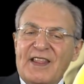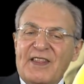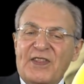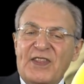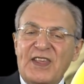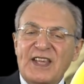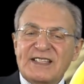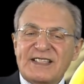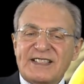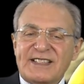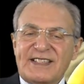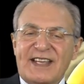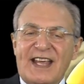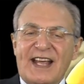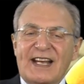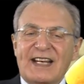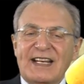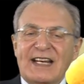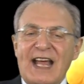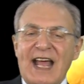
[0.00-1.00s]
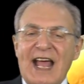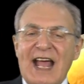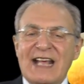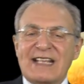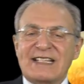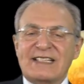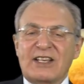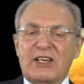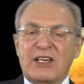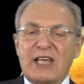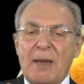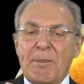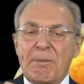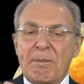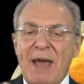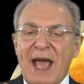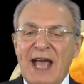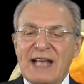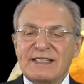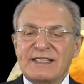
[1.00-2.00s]
This cell has the
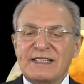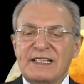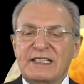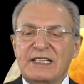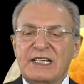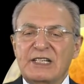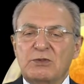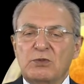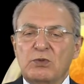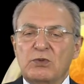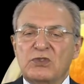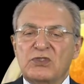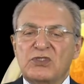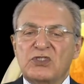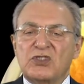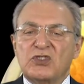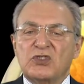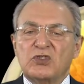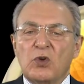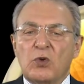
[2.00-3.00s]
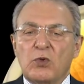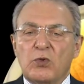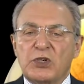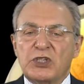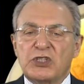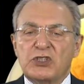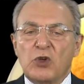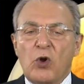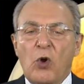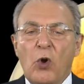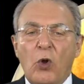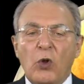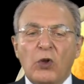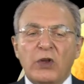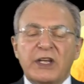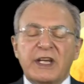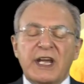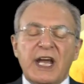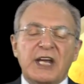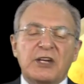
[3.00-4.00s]
capacity to storage
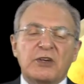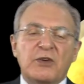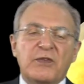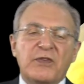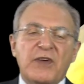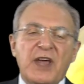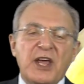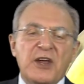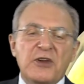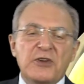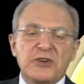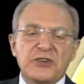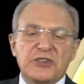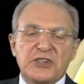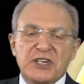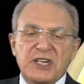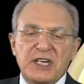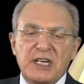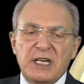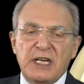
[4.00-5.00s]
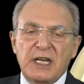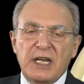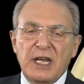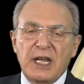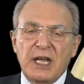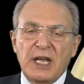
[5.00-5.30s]
all kind of energy